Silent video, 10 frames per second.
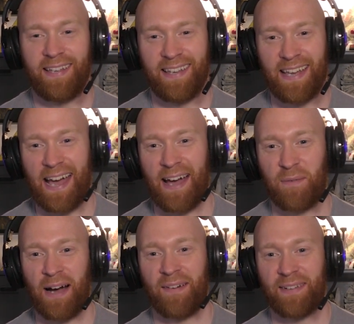
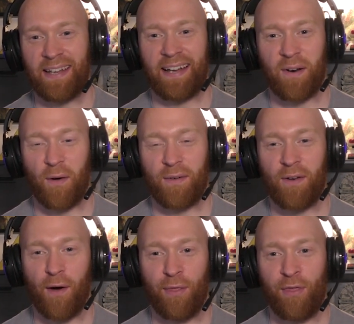
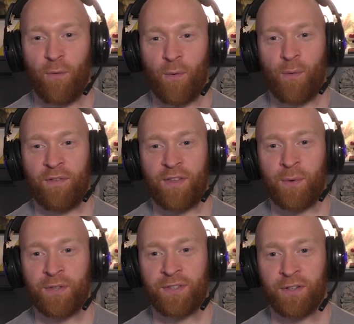not a thorough
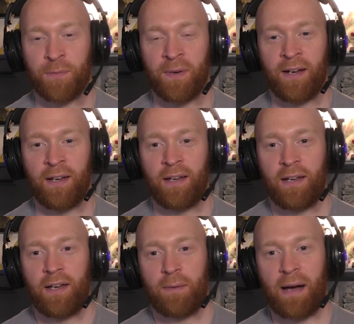review as such, but
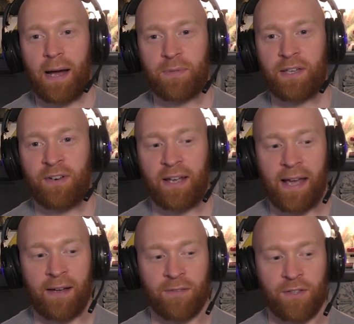perhaps give an
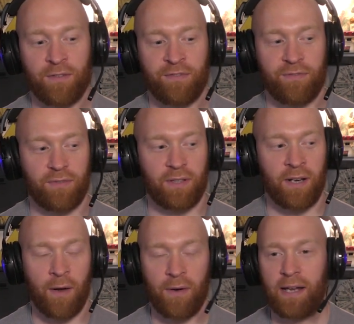account of,
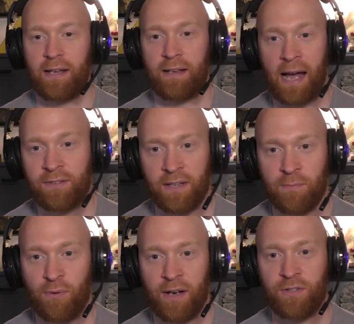has it
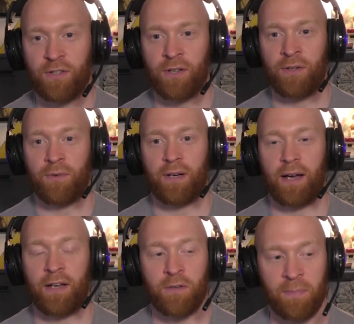impressed you?
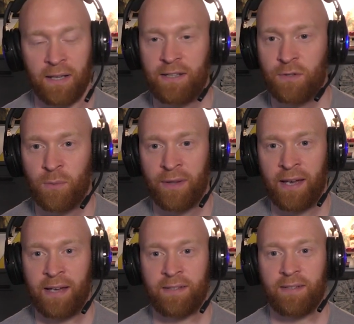Are you pleased with
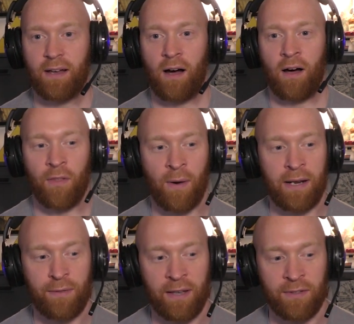it? Are there any
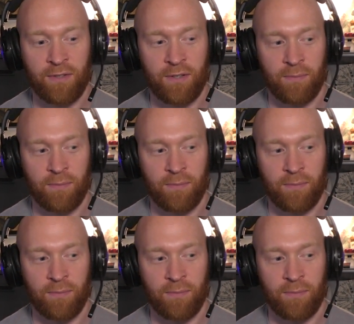things to